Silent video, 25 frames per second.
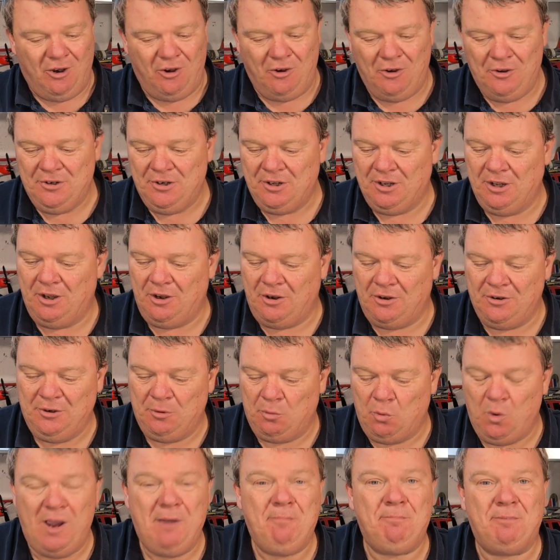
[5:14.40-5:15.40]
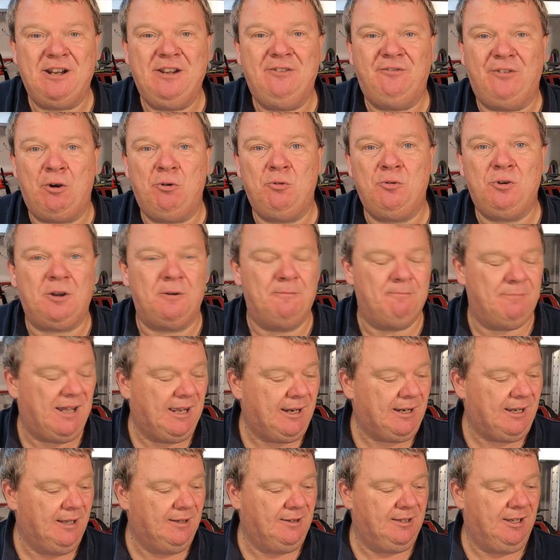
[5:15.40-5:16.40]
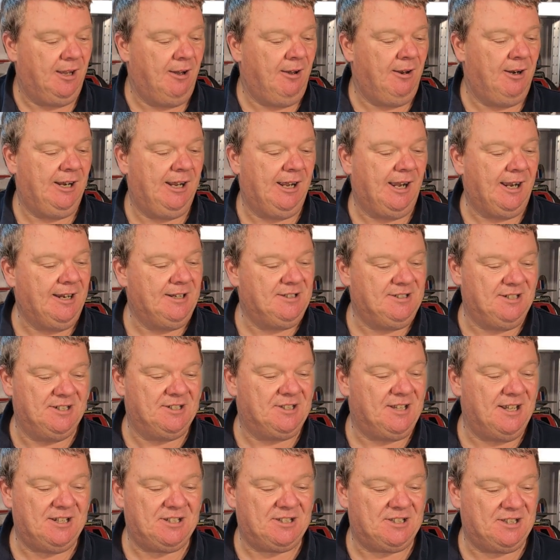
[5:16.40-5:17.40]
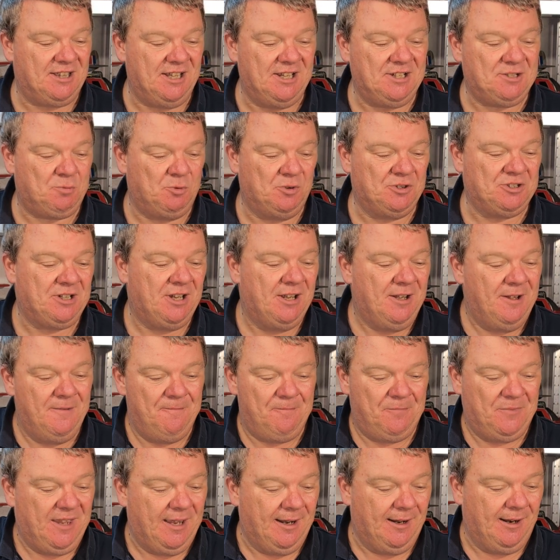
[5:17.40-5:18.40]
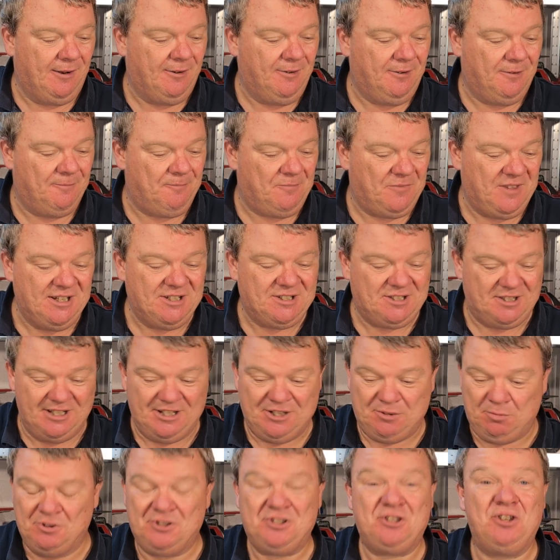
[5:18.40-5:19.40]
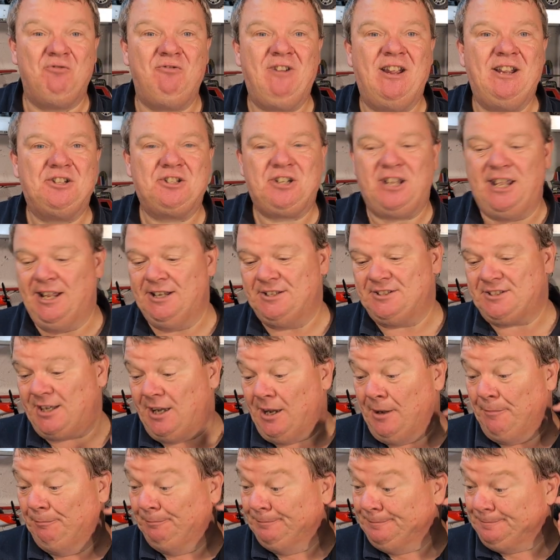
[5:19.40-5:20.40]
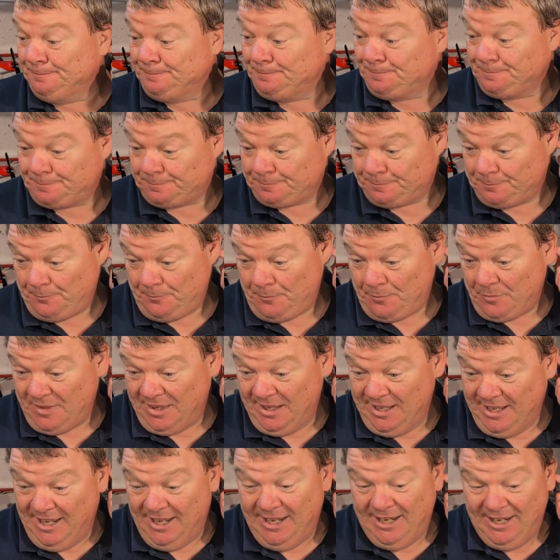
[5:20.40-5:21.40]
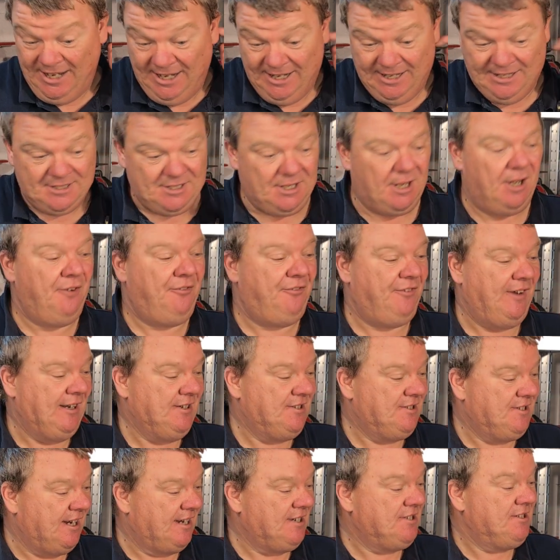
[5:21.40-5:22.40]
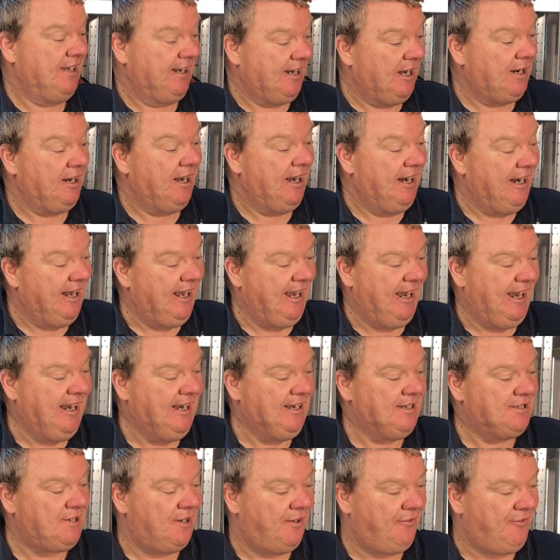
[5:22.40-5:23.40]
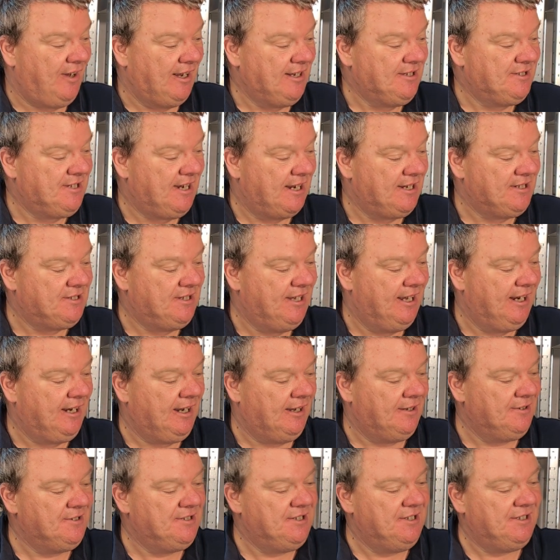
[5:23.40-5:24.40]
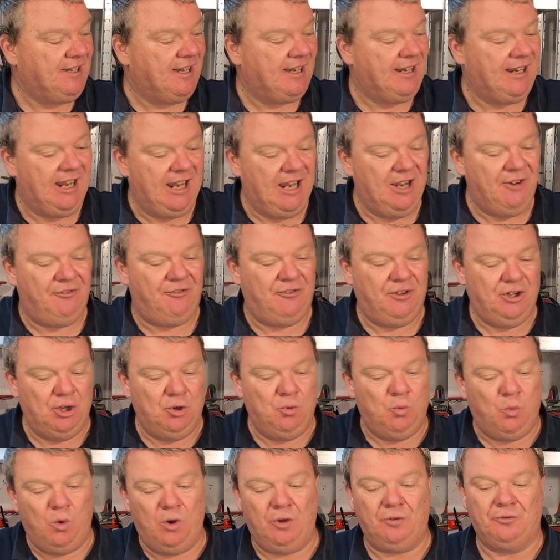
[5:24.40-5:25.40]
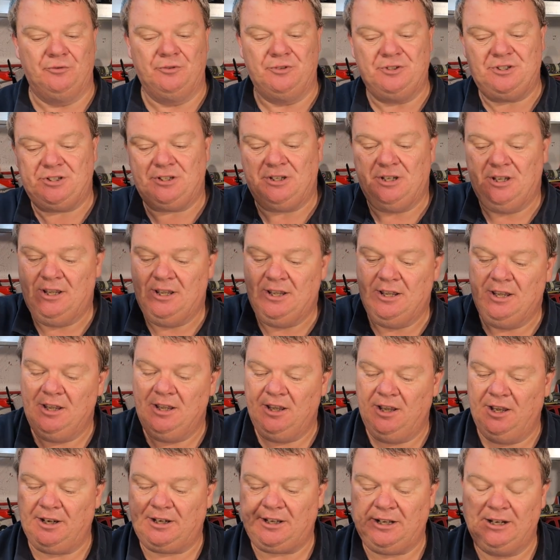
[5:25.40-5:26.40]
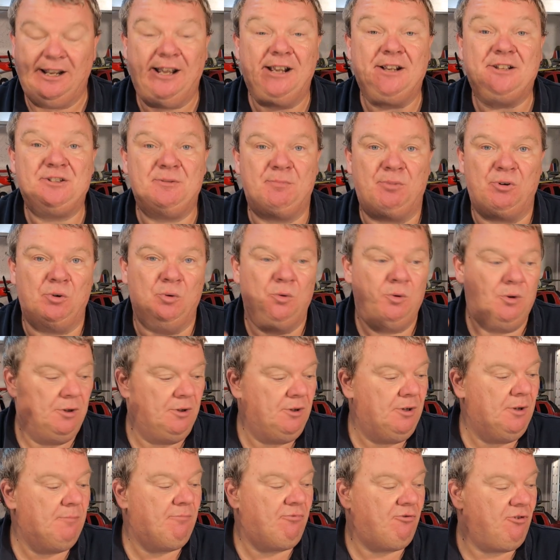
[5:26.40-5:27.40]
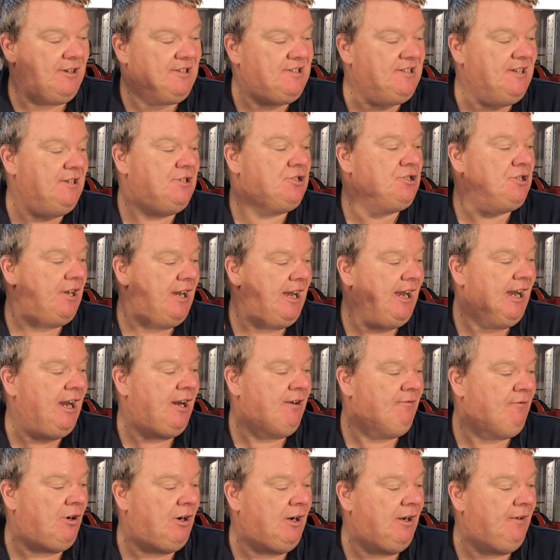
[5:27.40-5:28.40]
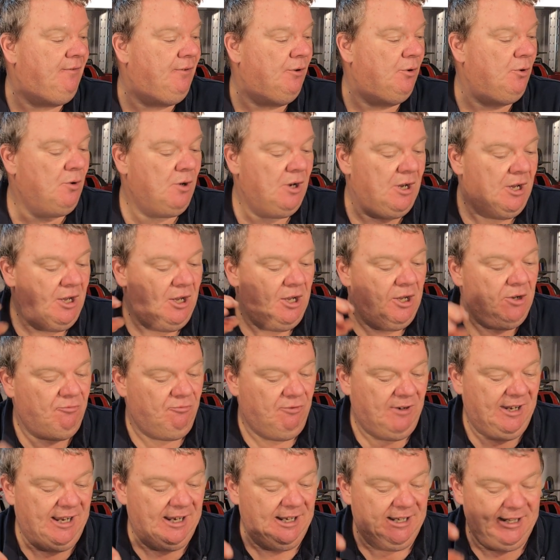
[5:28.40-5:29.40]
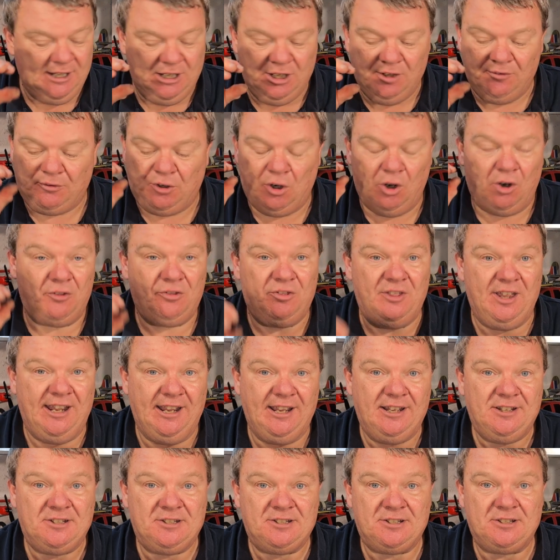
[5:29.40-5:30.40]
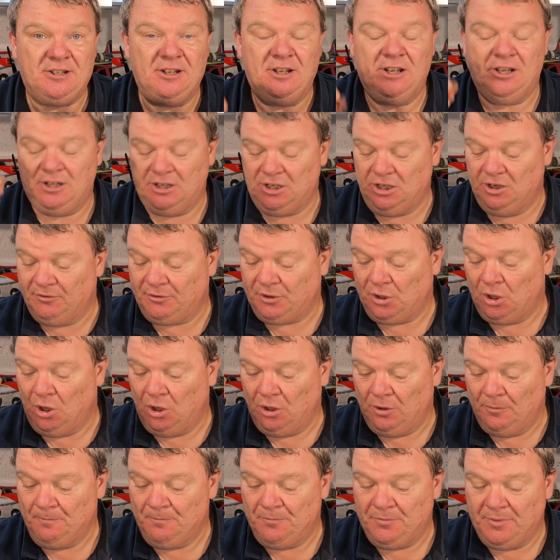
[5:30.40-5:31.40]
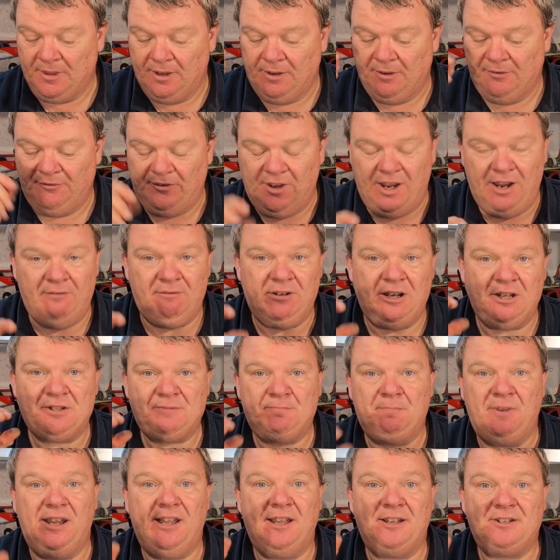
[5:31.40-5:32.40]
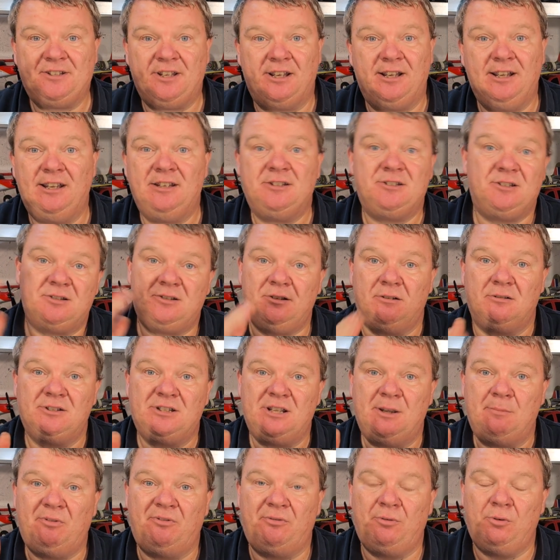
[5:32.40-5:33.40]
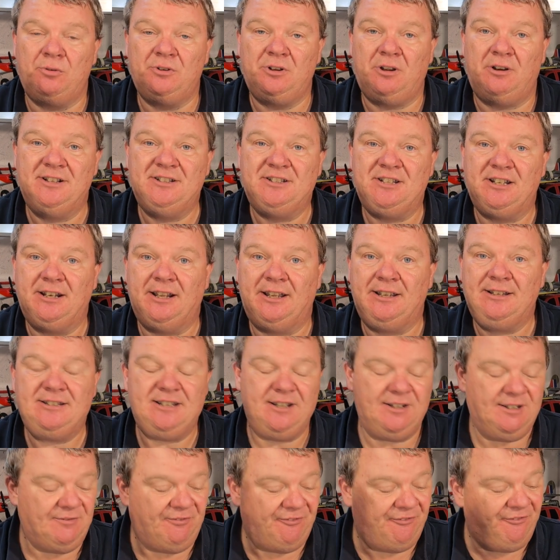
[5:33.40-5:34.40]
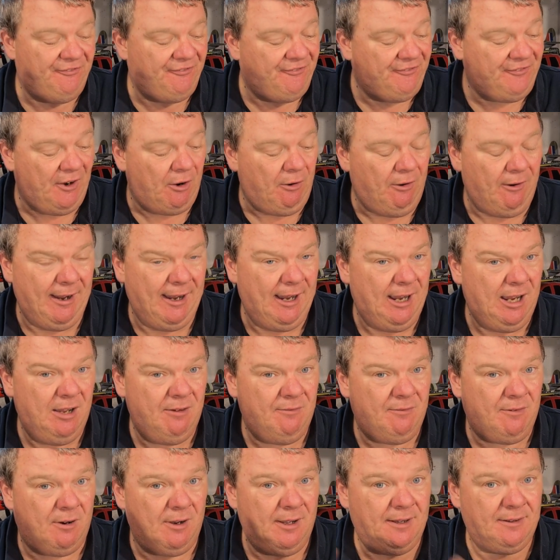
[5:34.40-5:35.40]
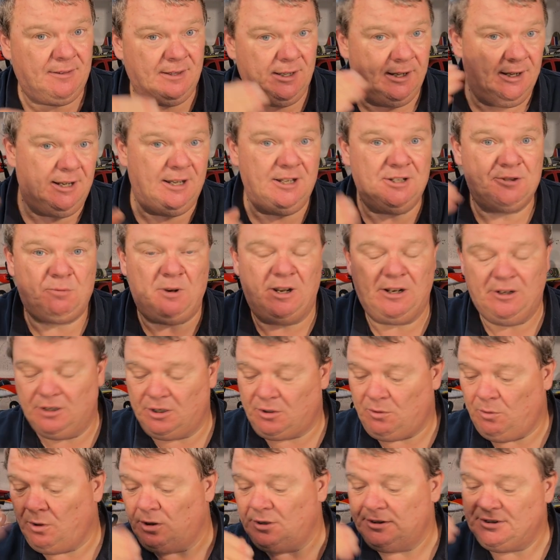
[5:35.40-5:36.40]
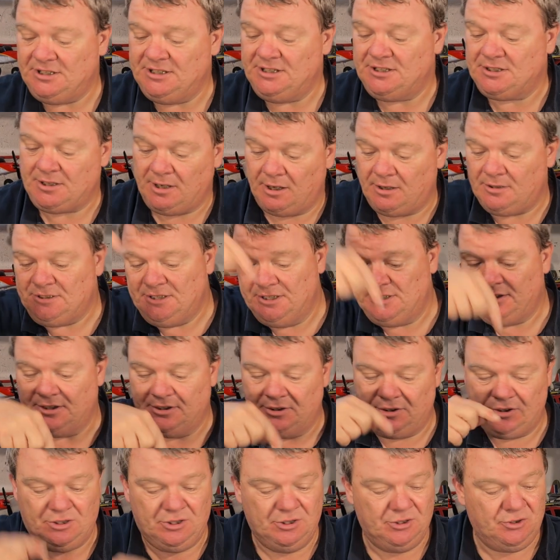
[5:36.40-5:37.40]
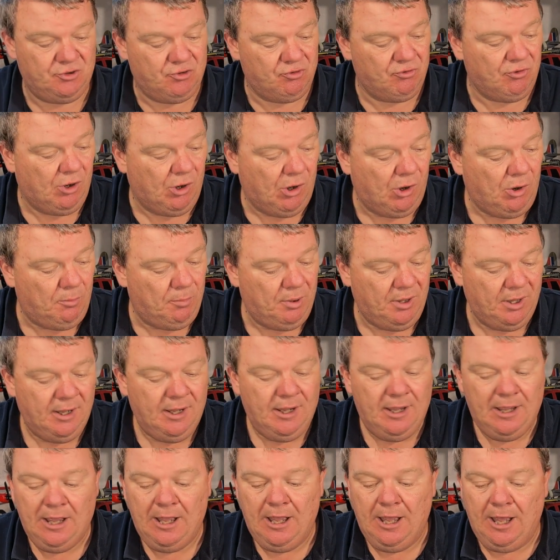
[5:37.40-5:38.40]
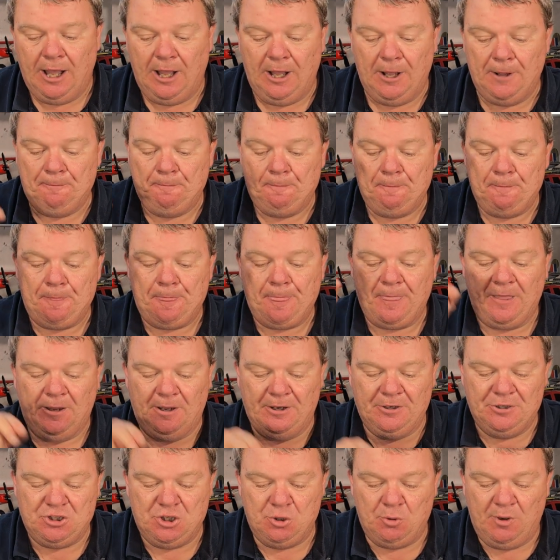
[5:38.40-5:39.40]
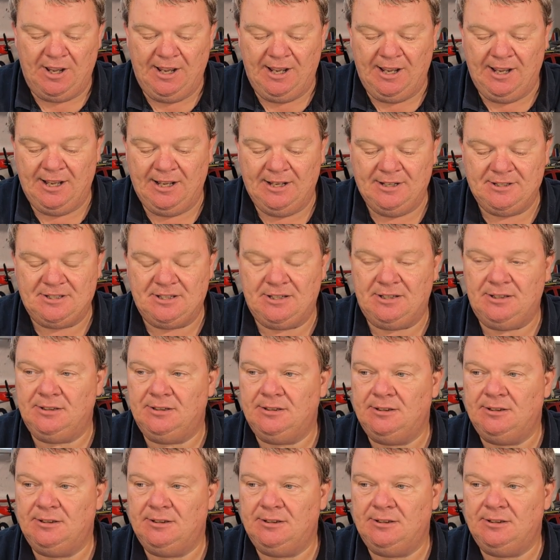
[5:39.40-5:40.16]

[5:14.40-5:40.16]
on a Webley Vulcan back in the early 80s, this was, you know, this was the rich kids gun. It is a fantastic gun, and it is a fantastic gun today. If you want a collectible British air rifle, really, you've got this, you've got various BSAs, as long as they're before 1985, I think, is when the quality started to drop. And you had